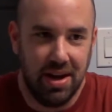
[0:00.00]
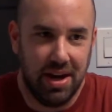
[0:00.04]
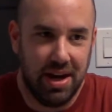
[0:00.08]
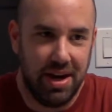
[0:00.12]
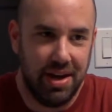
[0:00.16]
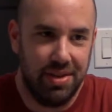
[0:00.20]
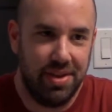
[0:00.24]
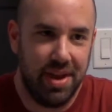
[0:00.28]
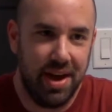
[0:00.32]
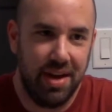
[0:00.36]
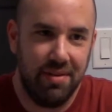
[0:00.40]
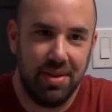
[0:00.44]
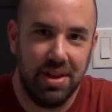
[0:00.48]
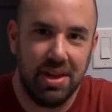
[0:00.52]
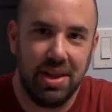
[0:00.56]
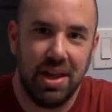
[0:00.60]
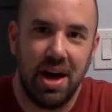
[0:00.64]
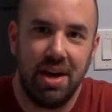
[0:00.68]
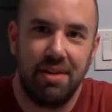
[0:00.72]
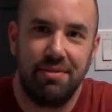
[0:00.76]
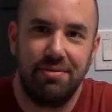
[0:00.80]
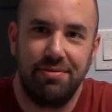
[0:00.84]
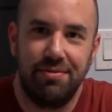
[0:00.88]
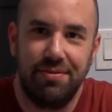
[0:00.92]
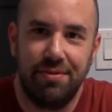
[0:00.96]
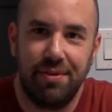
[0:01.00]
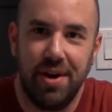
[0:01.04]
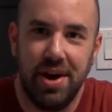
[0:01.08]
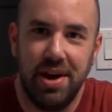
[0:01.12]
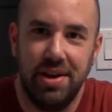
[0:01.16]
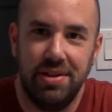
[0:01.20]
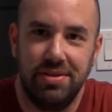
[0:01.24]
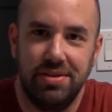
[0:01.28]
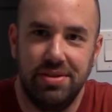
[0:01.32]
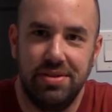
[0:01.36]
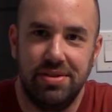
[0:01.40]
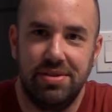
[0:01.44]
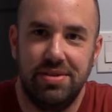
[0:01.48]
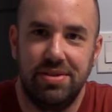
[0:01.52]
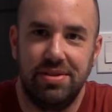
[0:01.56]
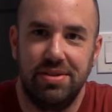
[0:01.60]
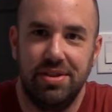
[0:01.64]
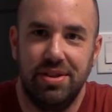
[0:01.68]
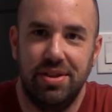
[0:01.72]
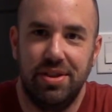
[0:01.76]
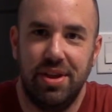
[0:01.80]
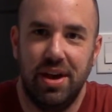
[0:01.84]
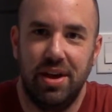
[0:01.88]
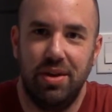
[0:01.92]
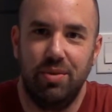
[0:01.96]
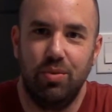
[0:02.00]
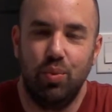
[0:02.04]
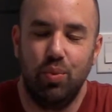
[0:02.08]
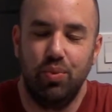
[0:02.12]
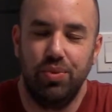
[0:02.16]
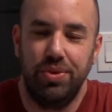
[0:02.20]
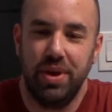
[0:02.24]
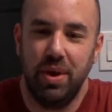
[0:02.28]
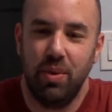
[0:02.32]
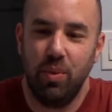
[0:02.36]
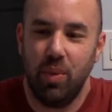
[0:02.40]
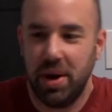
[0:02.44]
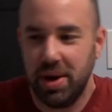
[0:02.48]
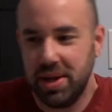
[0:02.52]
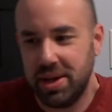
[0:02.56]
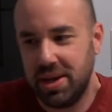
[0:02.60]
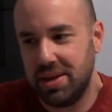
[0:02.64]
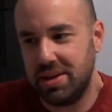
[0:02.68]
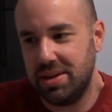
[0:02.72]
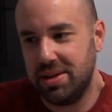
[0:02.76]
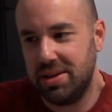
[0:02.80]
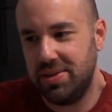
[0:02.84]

they have a lot of friends that they want to get,